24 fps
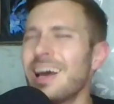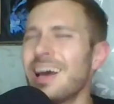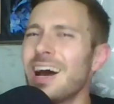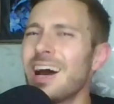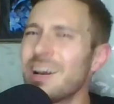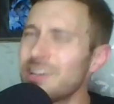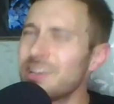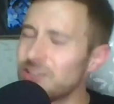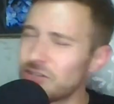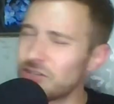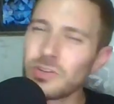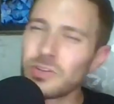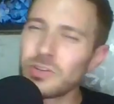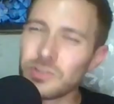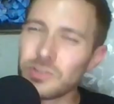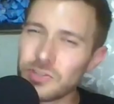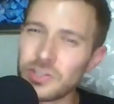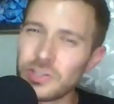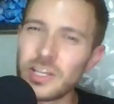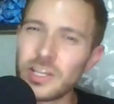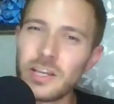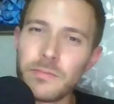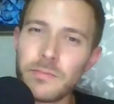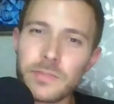I need to go
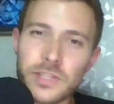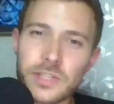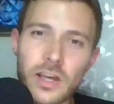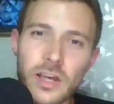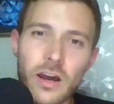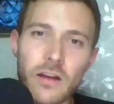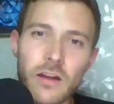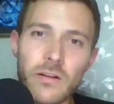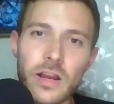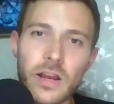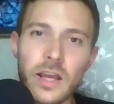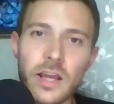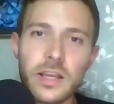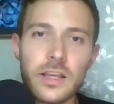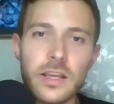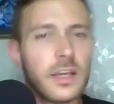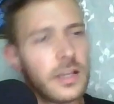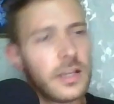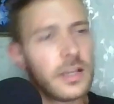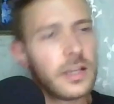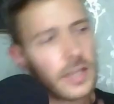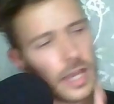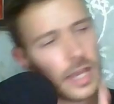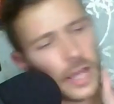see him. Is it all right?
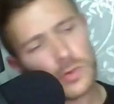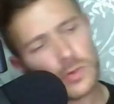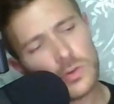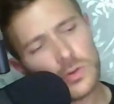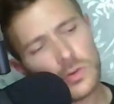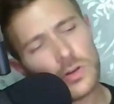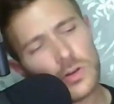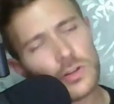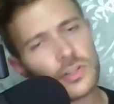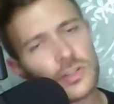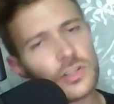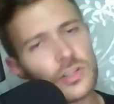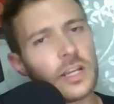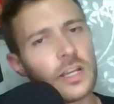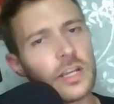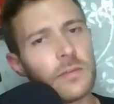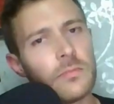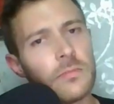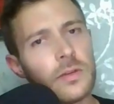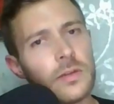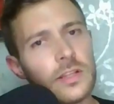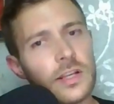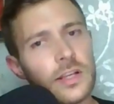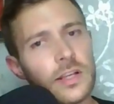Yeah, you go see
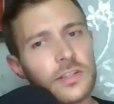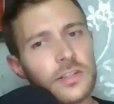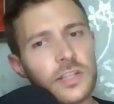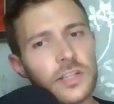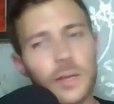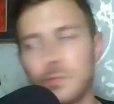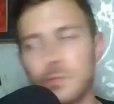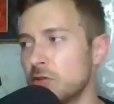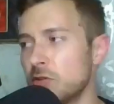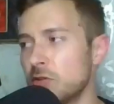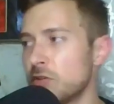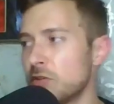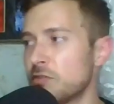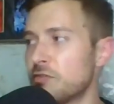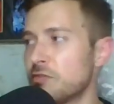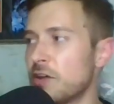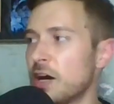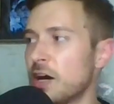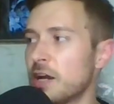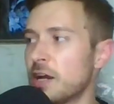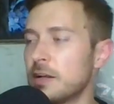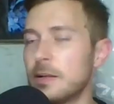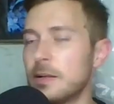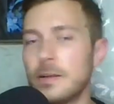him. That's absolutely
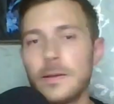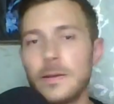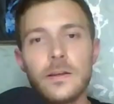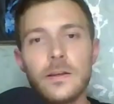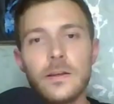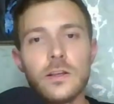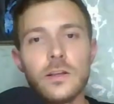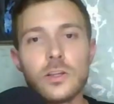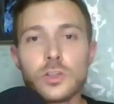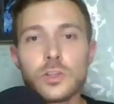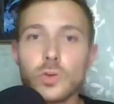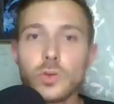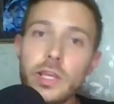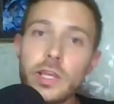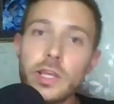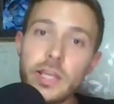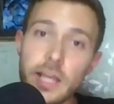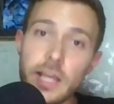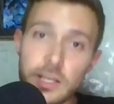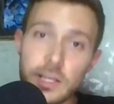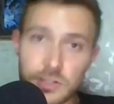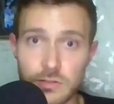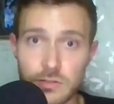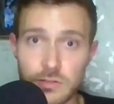fine. So he
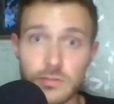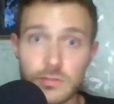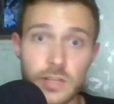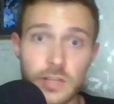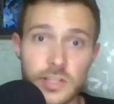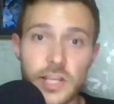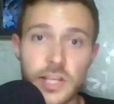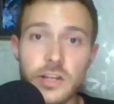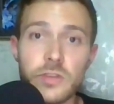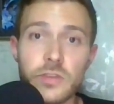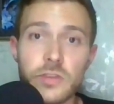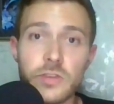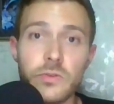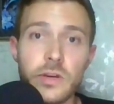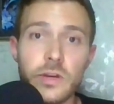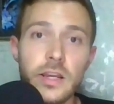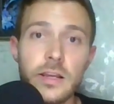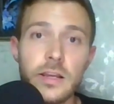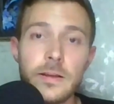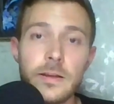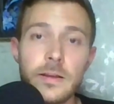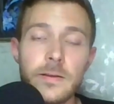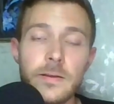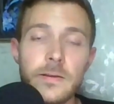gets his
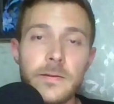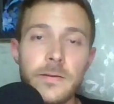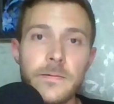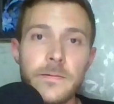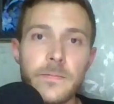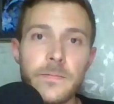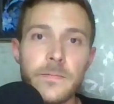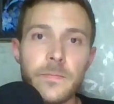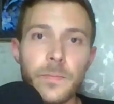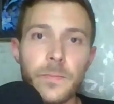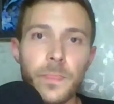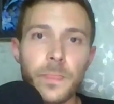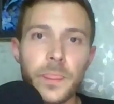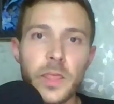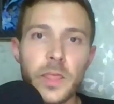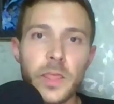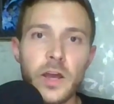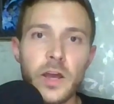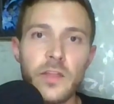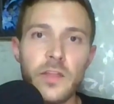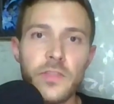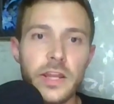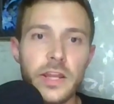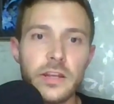underwear,
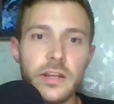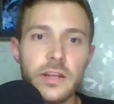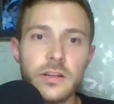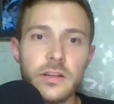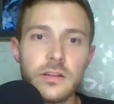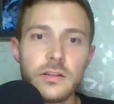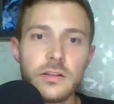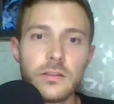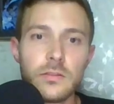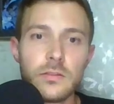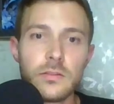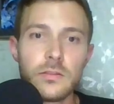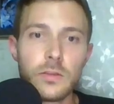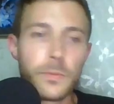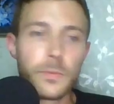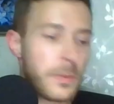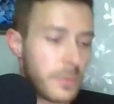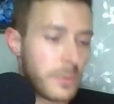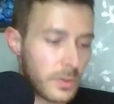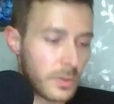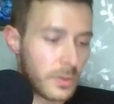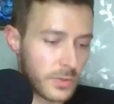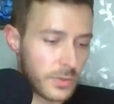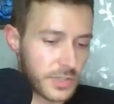and then the
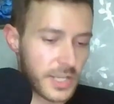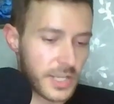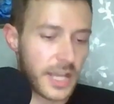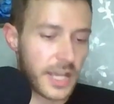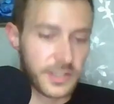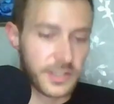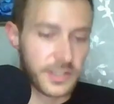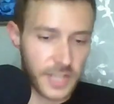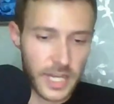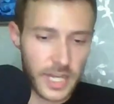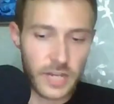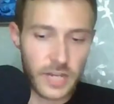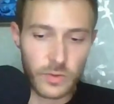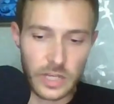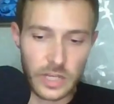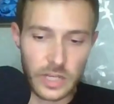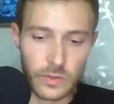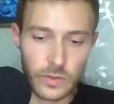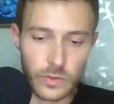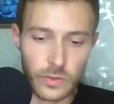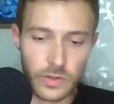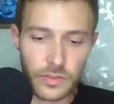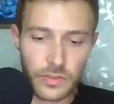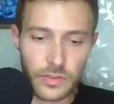people who he's getting his underwear
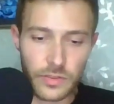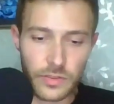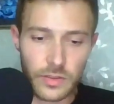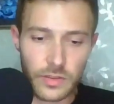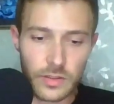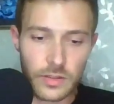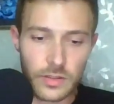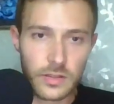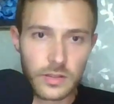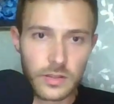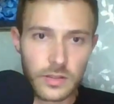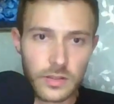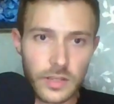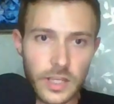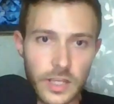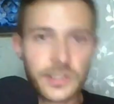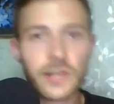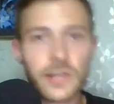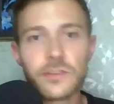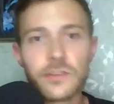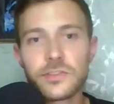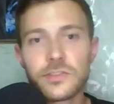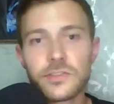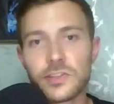with, he
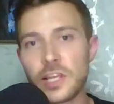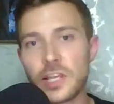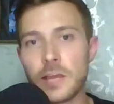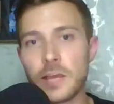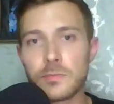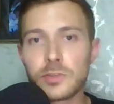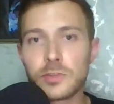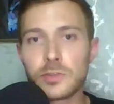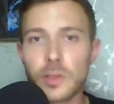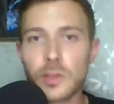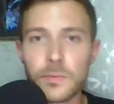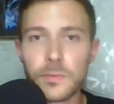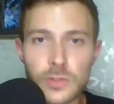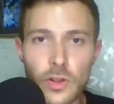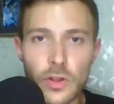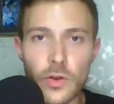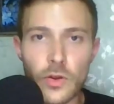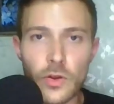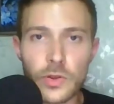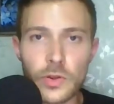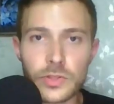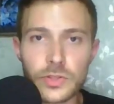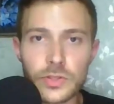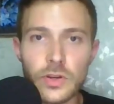tells the same sob
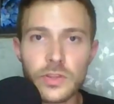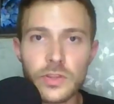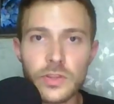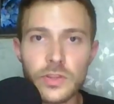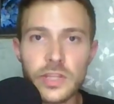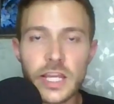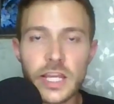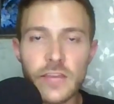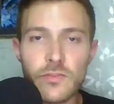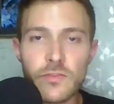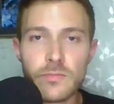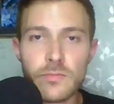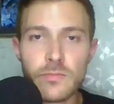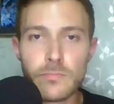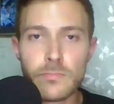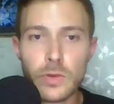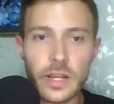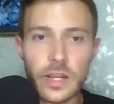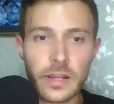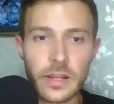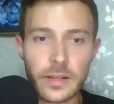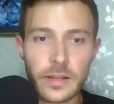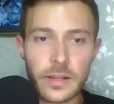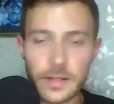story to, and they give him
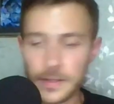money.